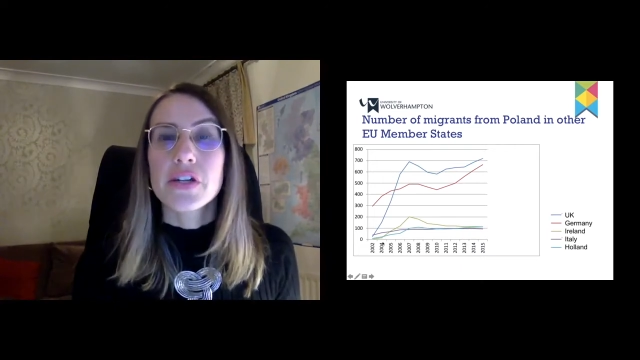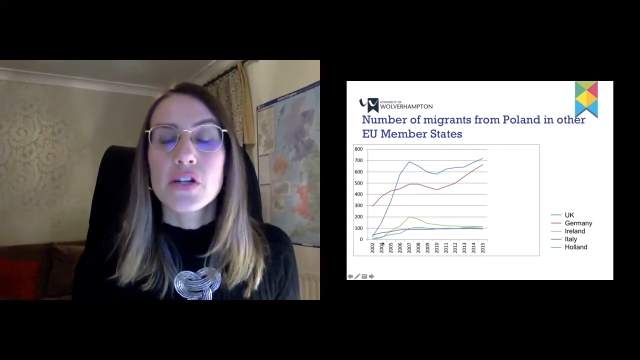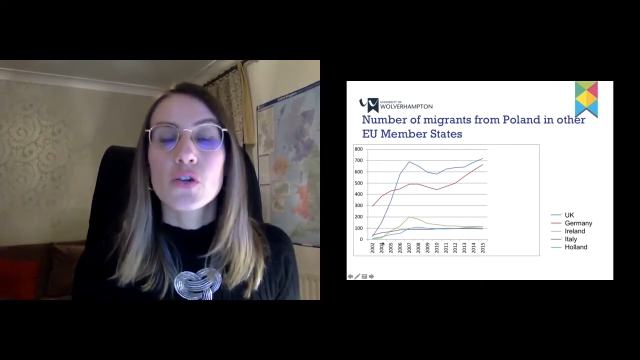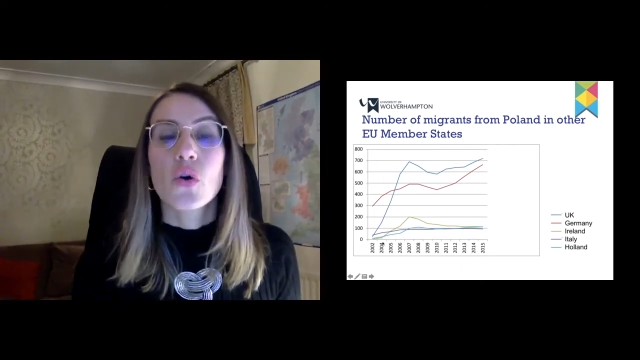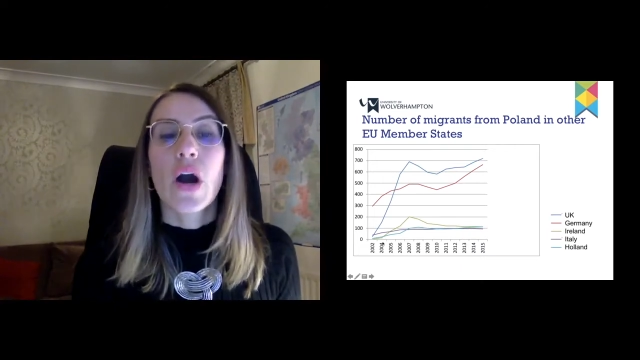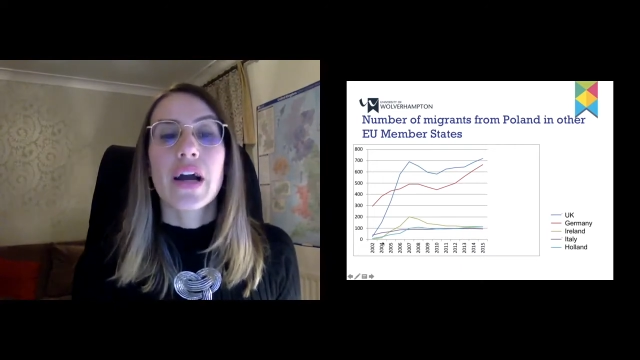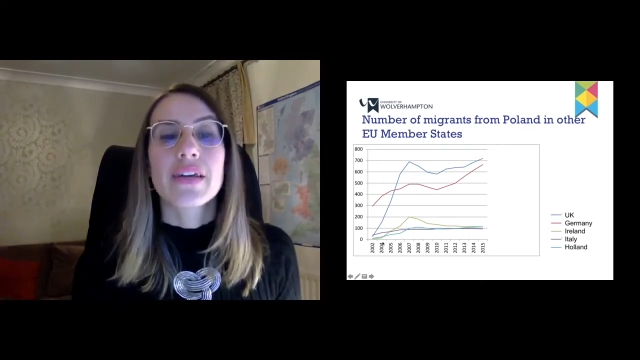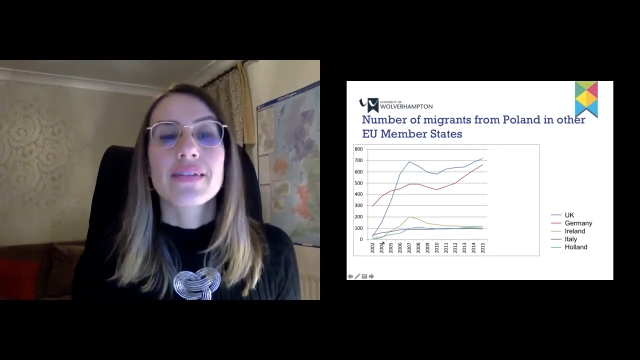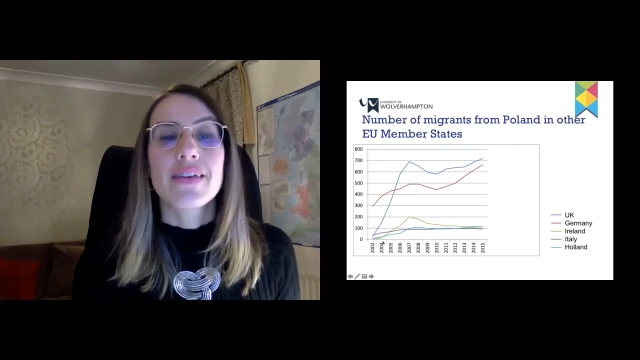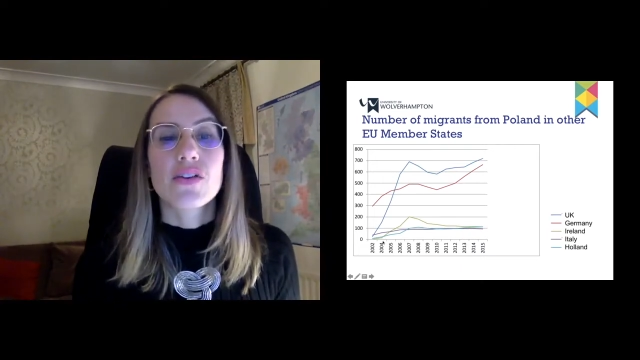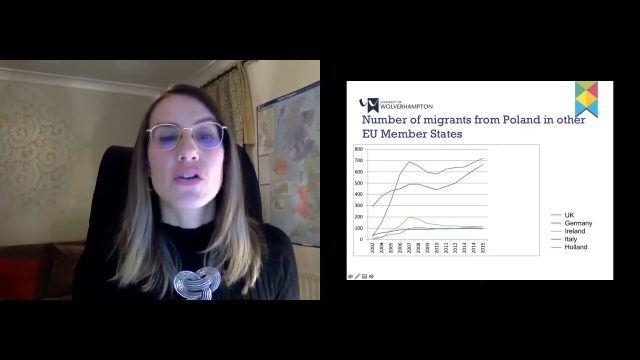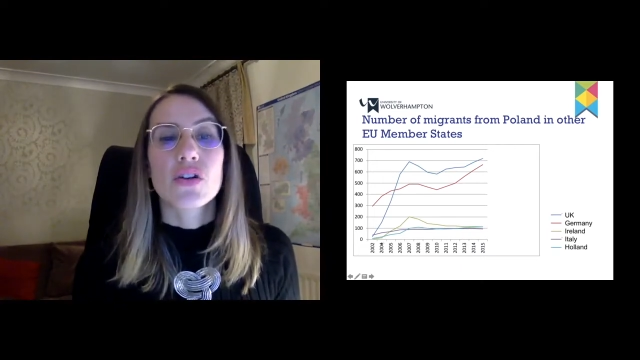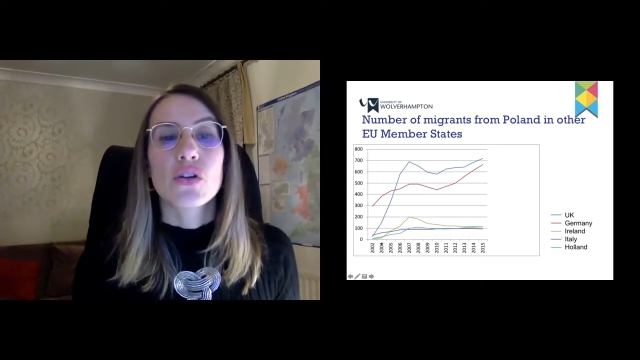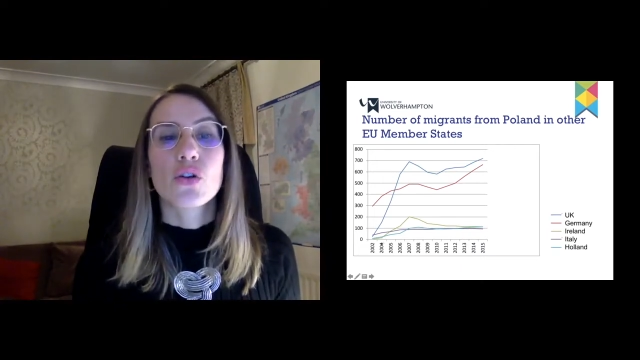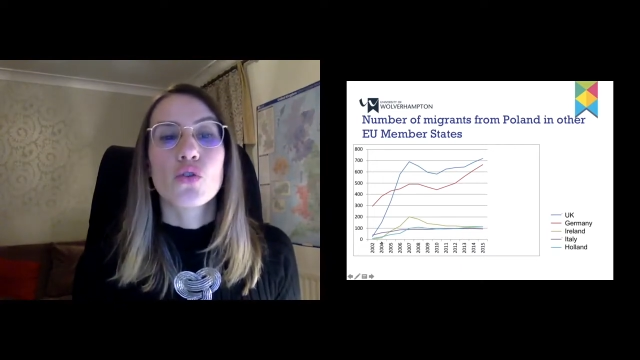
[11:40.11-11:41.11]
EU
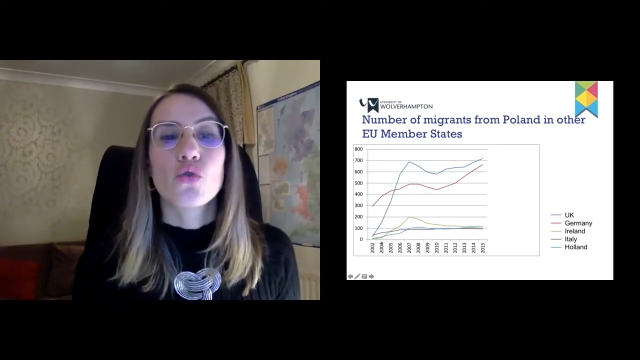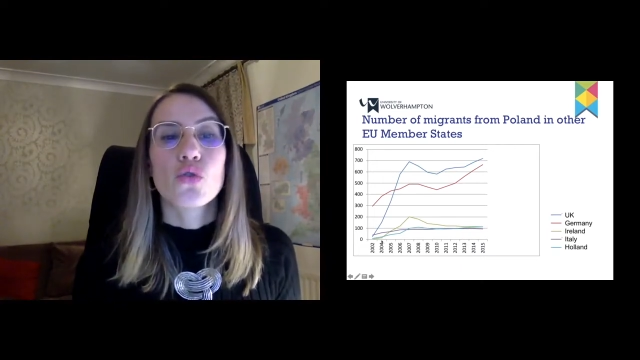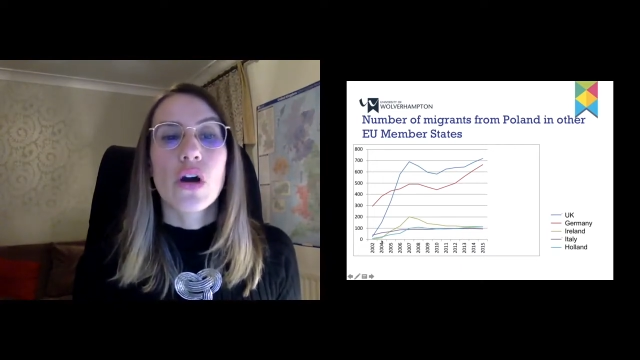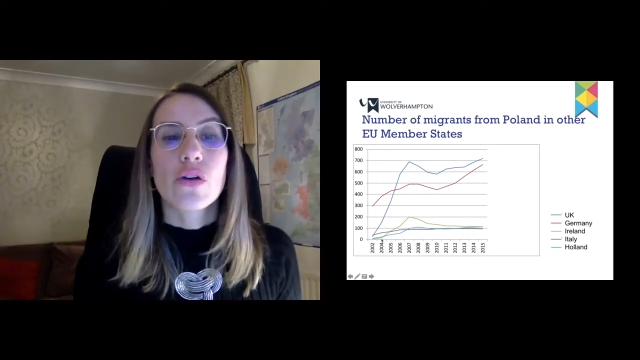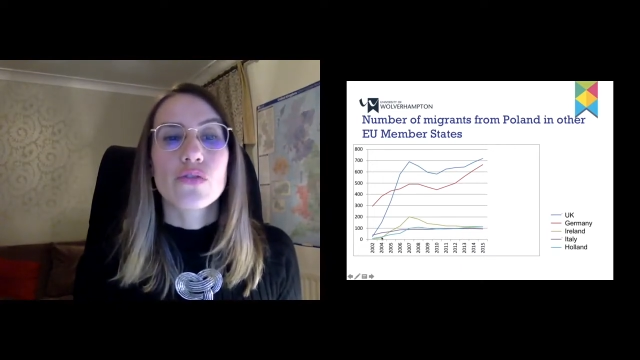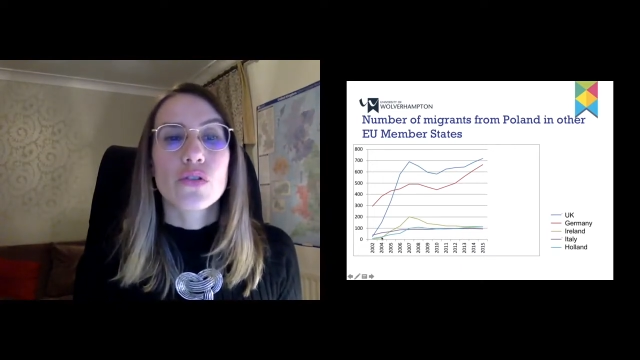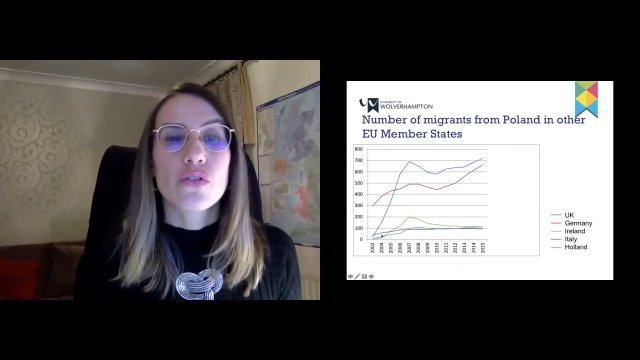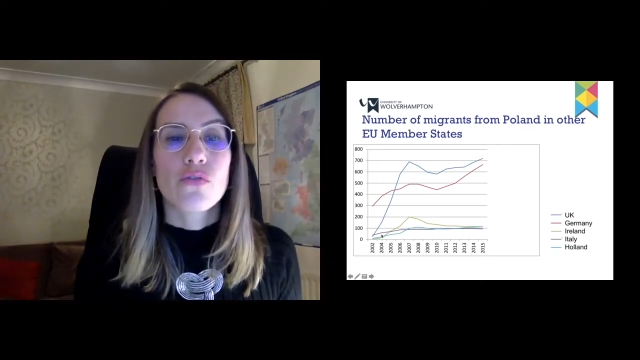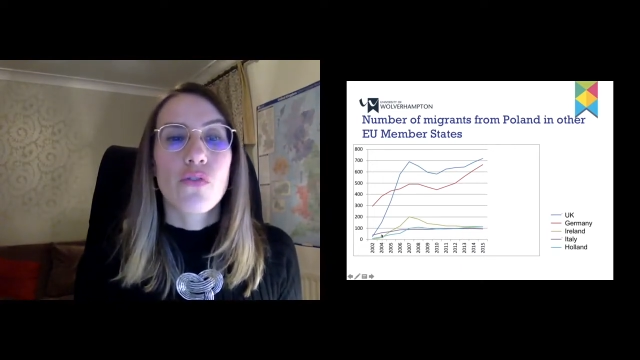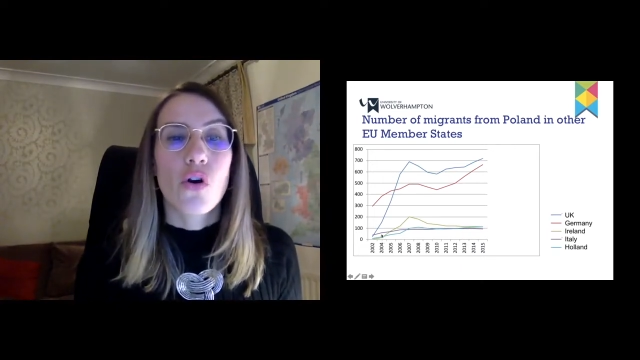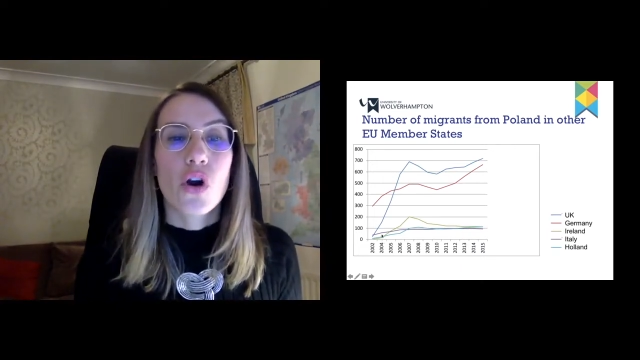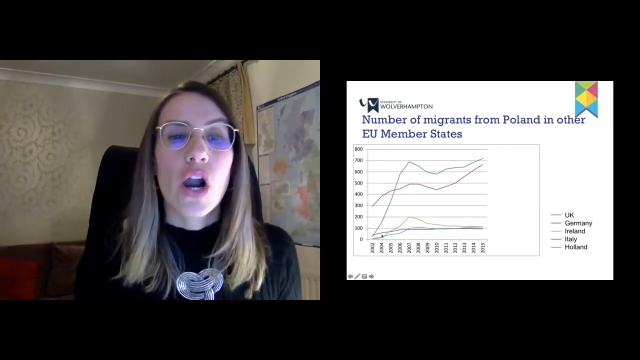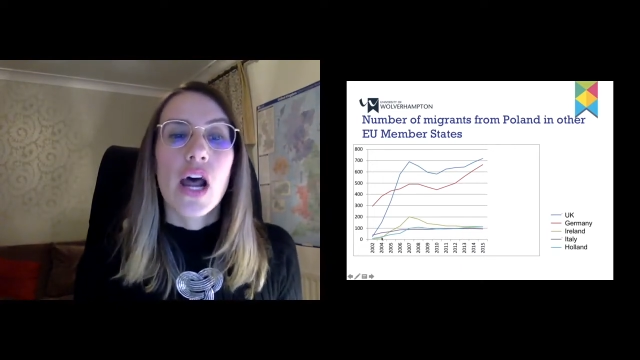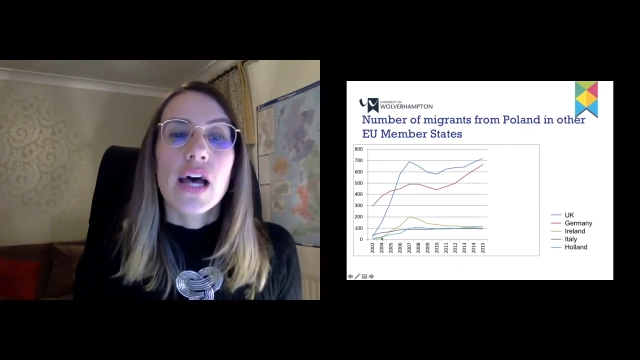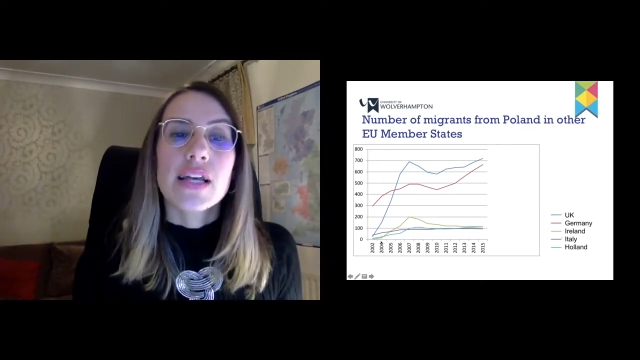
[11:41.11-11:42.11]
accession in 2004.